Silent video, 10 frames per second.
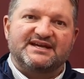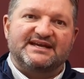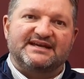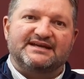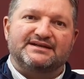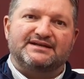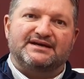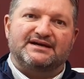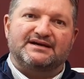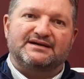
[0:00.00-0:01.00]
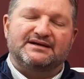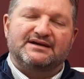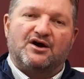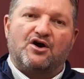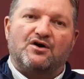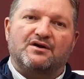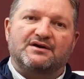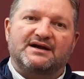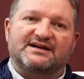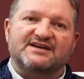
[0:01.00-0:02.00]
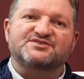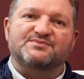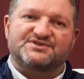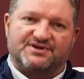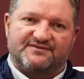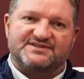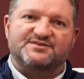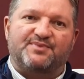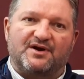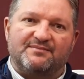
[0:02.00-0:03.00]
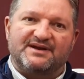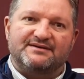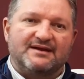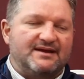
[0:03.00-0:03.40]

in our customer service department.